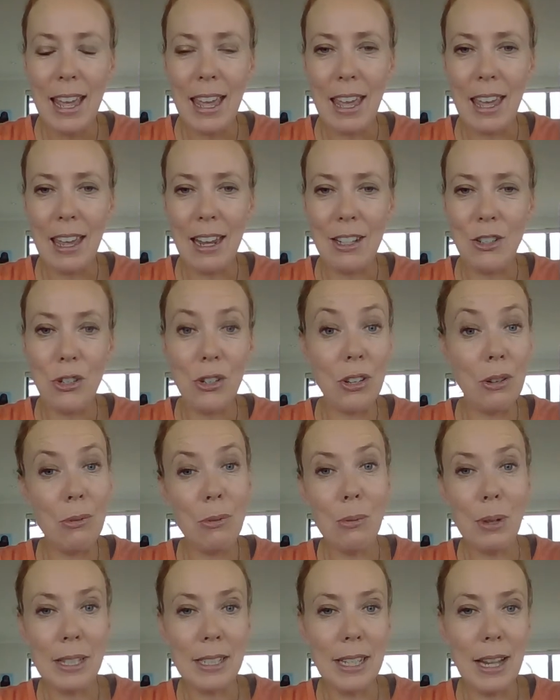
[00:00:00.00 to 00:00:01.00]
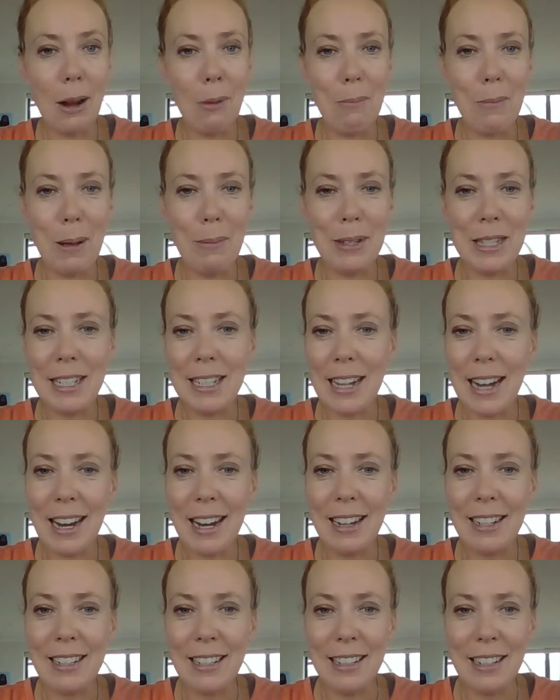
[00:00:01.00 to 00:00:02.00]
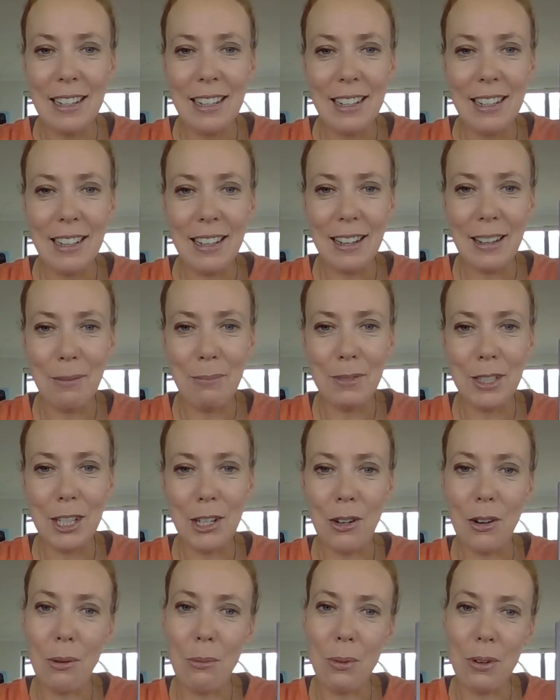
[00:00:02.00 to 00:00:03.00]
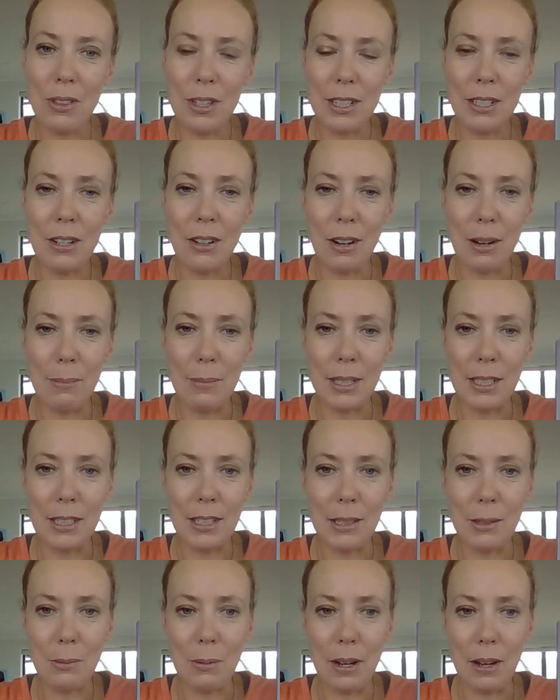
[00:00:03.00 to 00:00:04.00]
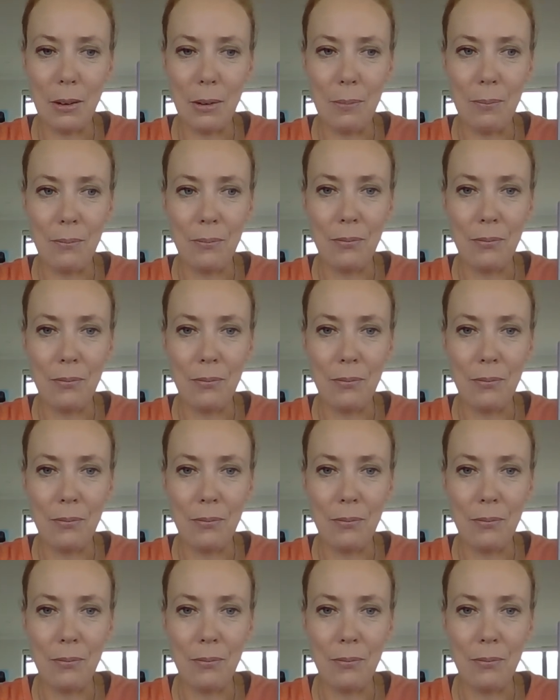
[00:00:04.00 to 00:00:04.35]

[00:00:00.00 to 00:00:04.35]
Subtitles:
and you can always help mum and dad to know what the time is as well.